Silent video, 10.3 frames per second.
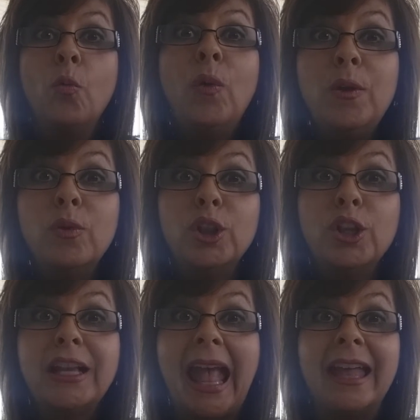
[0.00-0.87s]
We will
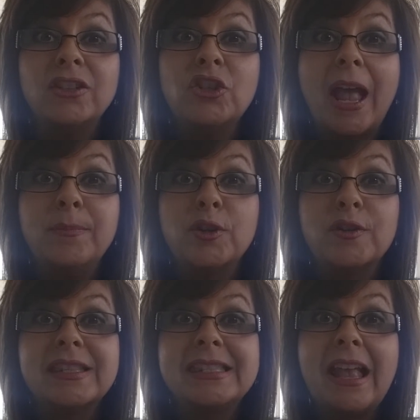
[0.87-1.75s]
look at
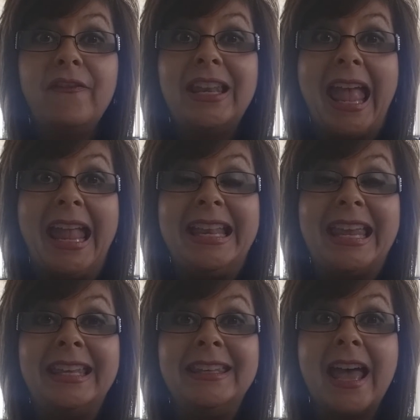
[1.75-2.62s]
chapters 7,
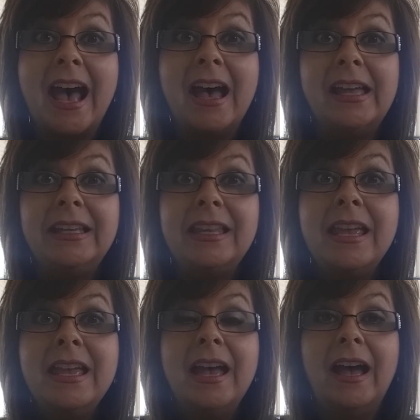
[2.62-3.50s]
8, and 9
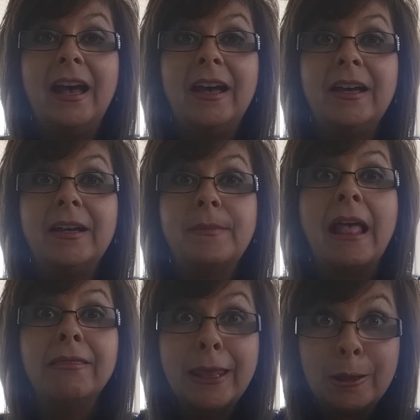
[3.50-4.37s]

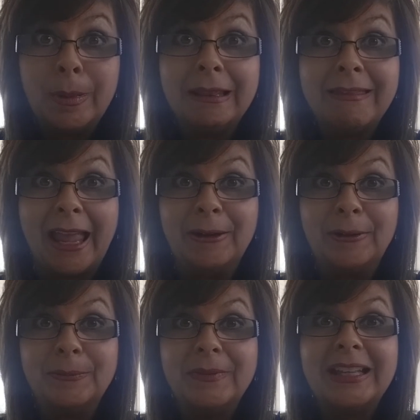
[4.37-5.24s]
a little bit
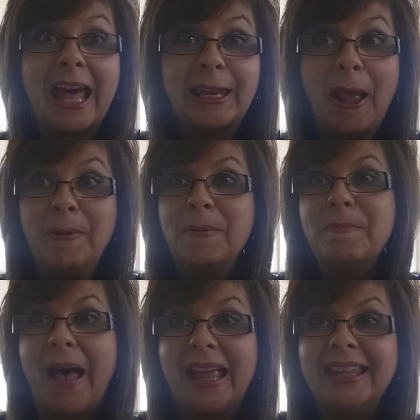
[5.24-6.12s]
later. Gotta go.
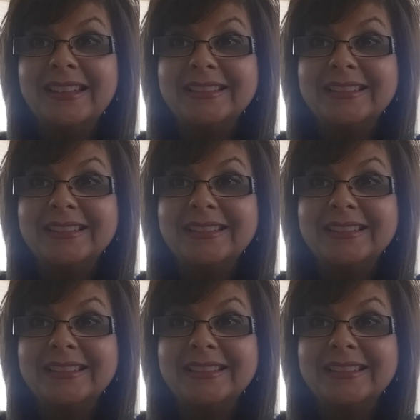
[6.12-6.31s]
Bye.